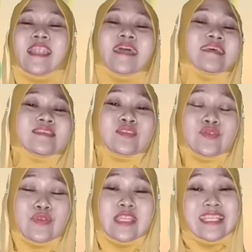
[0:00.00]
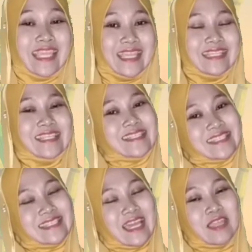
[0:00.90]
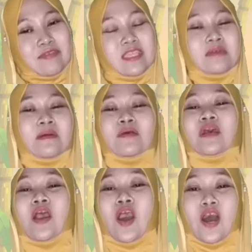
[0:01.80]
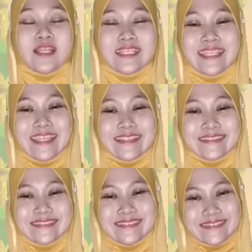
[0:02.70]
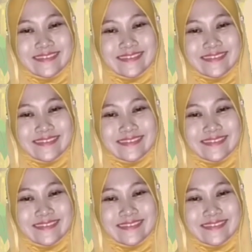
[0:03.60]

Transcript: Let us read Katie's diary about a holiday.